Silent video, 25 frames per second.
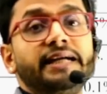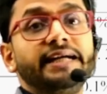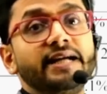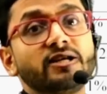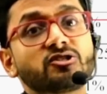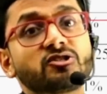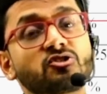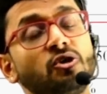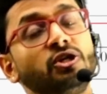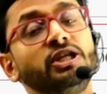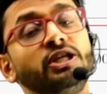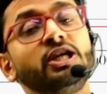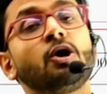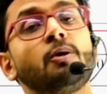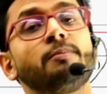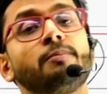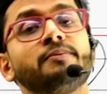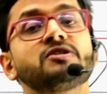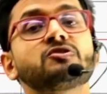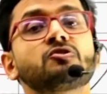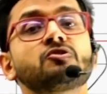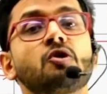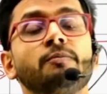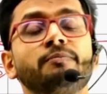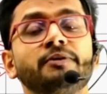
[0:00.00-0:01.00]

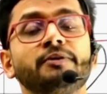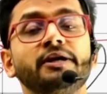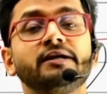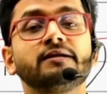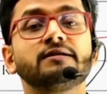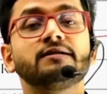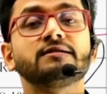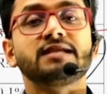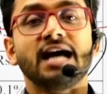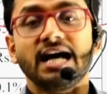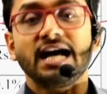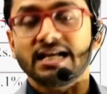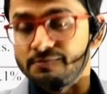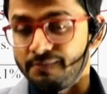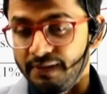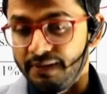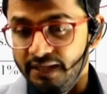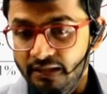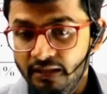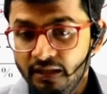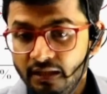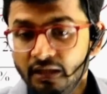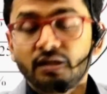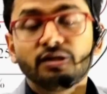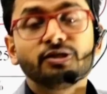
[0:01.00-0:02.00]
has
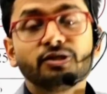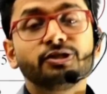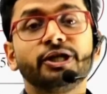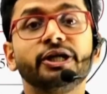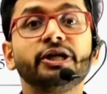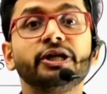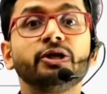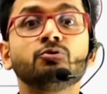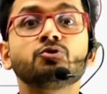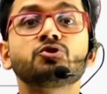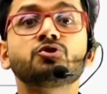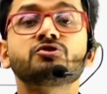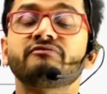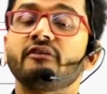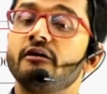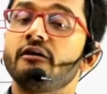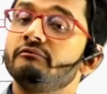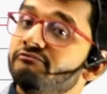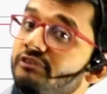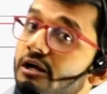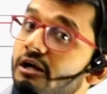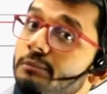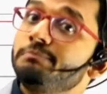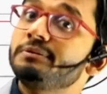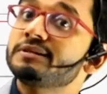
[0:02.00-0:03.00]
been reduced
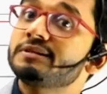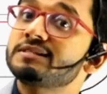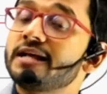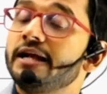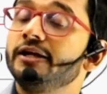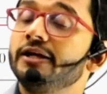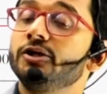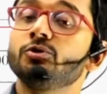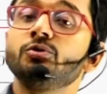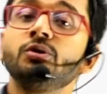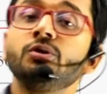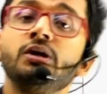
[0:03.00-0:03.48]
from 1%